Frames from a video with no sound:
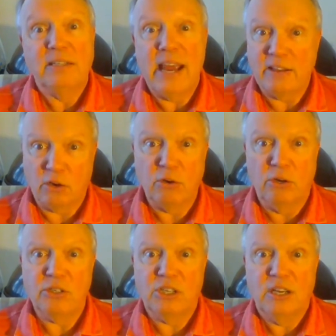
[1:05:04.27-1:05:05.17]
take the
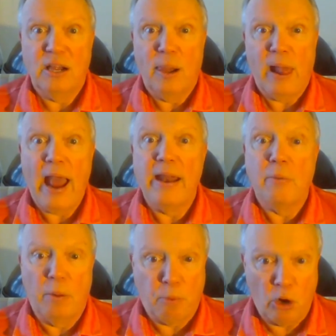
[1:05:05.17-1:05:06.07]
cruise, and
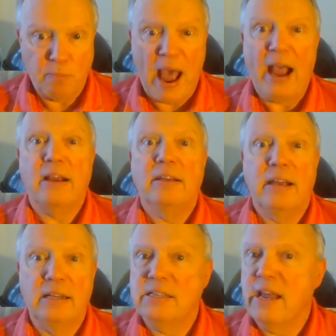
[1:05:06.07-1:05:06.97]
then report back
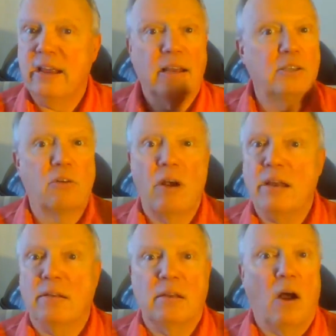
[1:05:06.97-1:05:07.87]
and say, it's
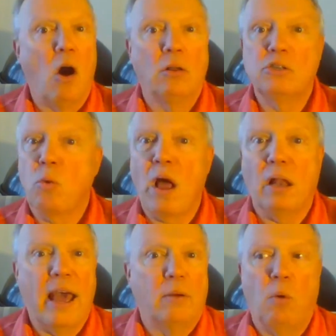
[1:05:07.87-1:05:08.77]
great. All is
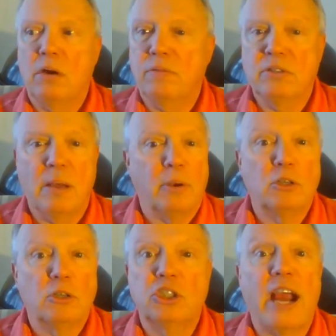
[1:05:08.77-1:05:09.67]
well. Had a wonderful time.
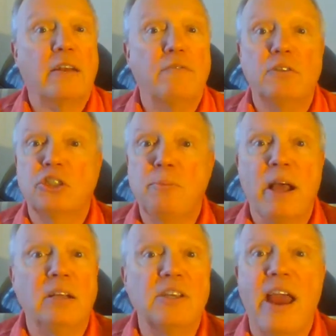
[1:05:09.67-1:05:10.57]
Checked for
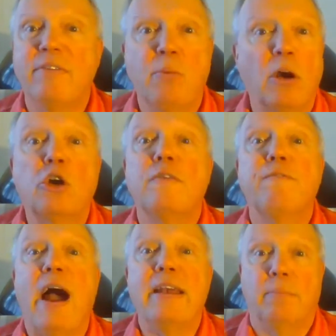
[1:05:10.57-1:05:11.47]
smells everywhere, couldn't
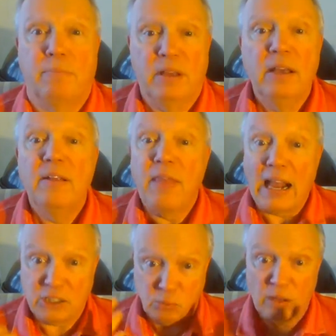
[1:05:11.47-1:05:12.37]
find them.
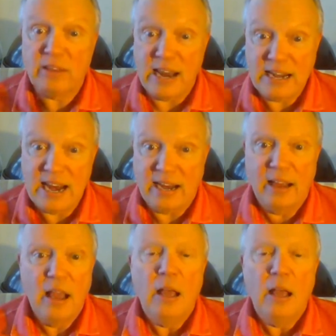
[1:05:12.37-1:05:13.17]
That's what they need.